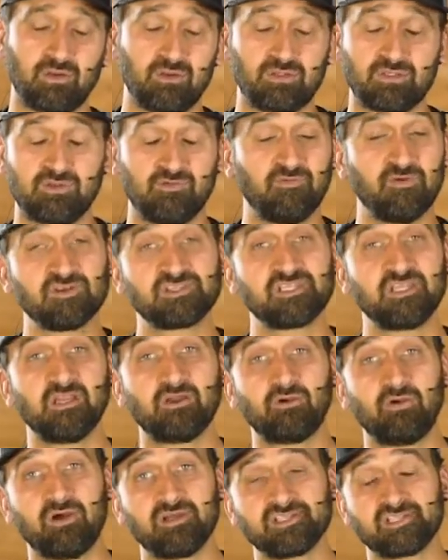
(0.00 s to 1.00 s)
diversity
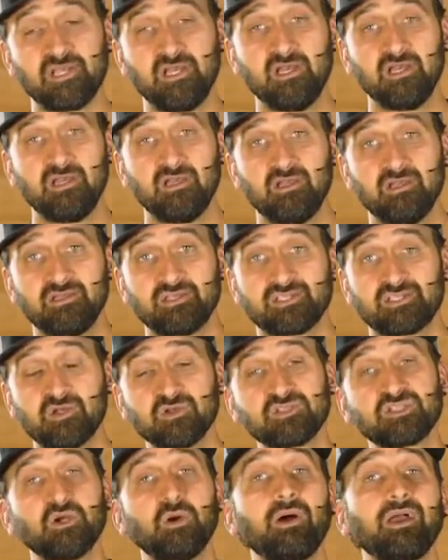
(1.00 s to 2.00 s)
across
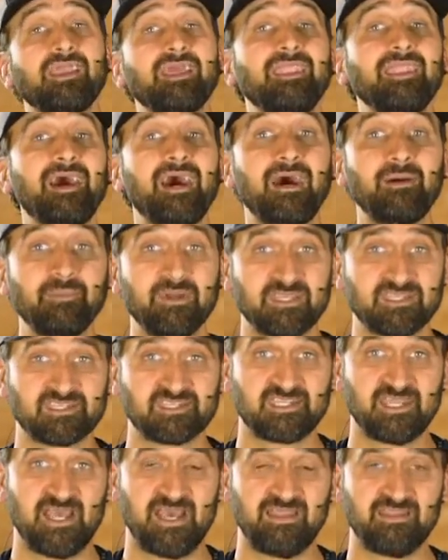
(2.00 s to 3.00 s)
socioeconomic
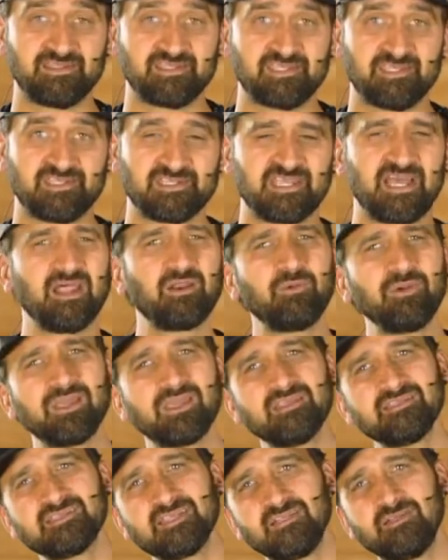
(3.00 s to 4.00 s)
statuses. How do we
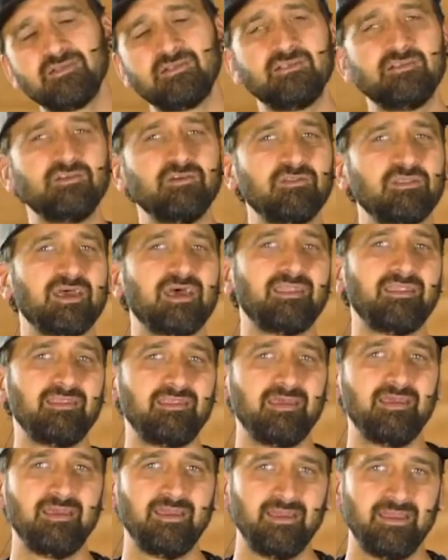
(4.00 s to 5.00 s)
continue to do that?
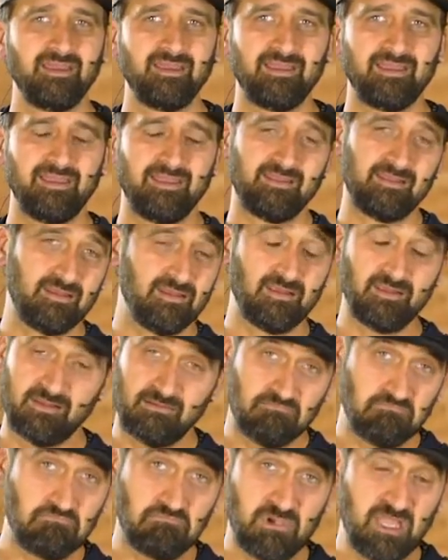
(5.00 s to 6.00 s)
And
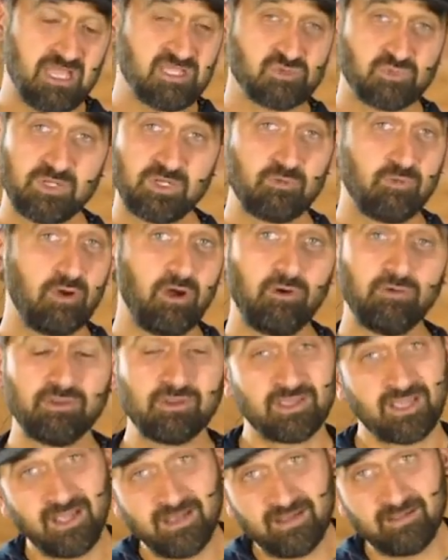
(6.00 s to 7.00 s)
as we grow,
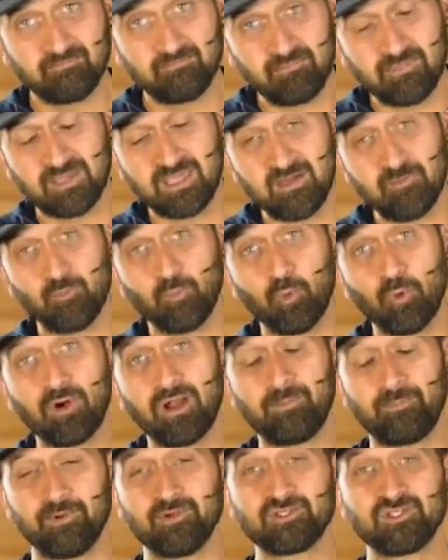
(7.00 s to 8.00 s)
you kind of get more
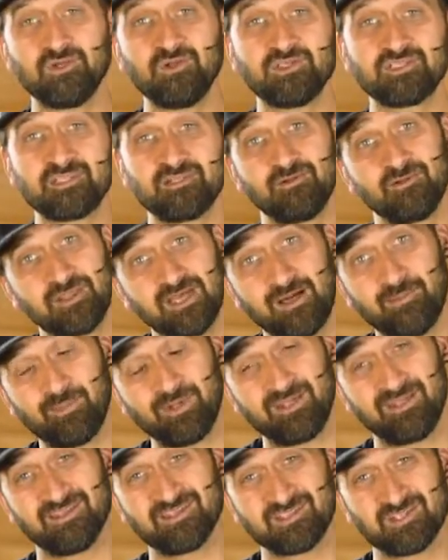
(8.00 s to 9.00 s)
opportunities to do that,
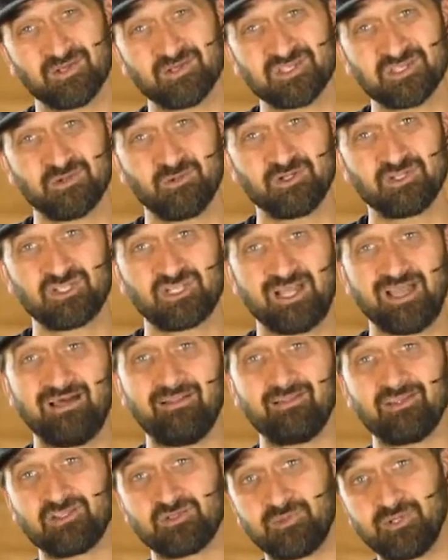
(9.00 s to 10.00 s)
but then it's also a
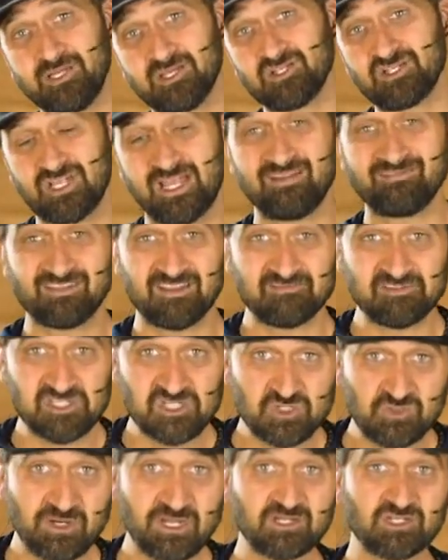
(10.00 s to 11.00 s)
challenge because you have to have
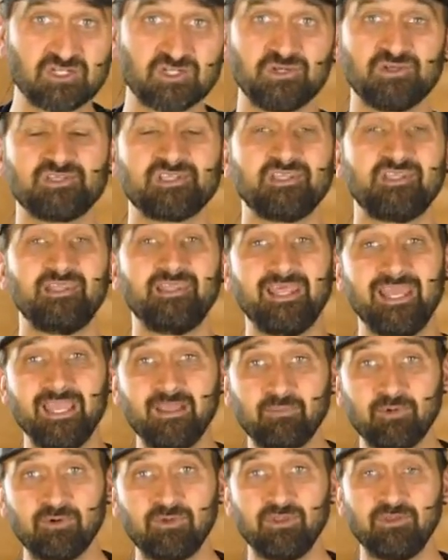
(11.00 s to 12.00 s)
structures that
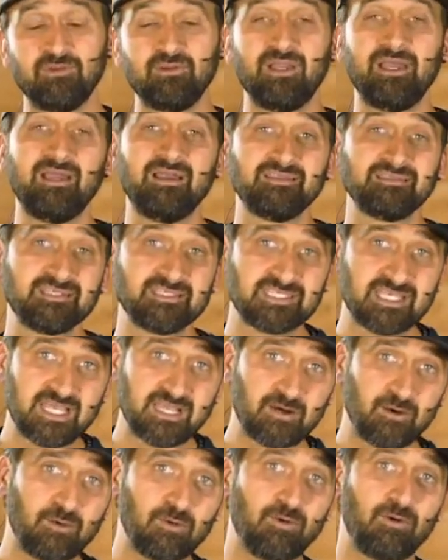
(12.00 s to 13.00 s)
enable you to
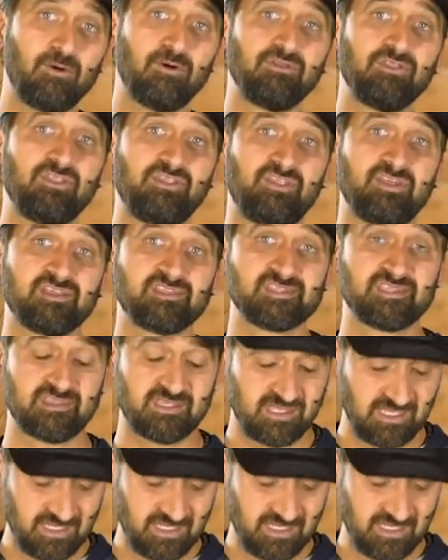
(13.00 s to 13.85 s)
take on all the things that the